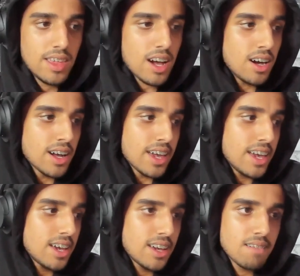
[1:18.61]
They're
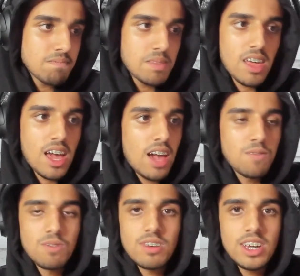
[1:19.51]
hugging
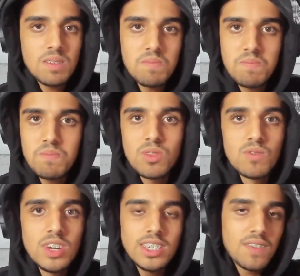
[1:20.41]
every
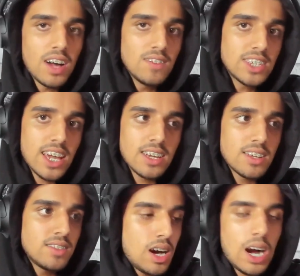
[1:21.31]
3 to 5
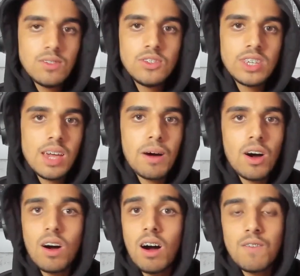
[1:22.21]
seconds. I would say
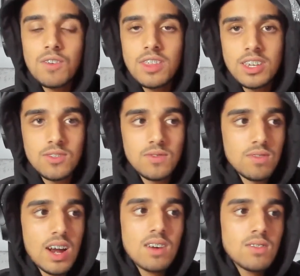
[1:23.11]
about half of this
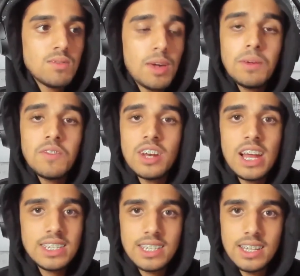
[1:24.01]
round, maybe even
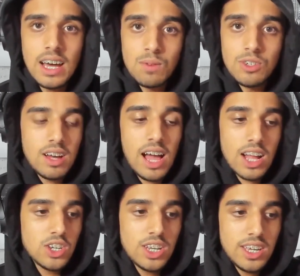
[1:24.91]
less than that, was
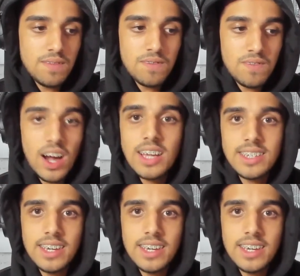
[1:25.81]
actually fighting.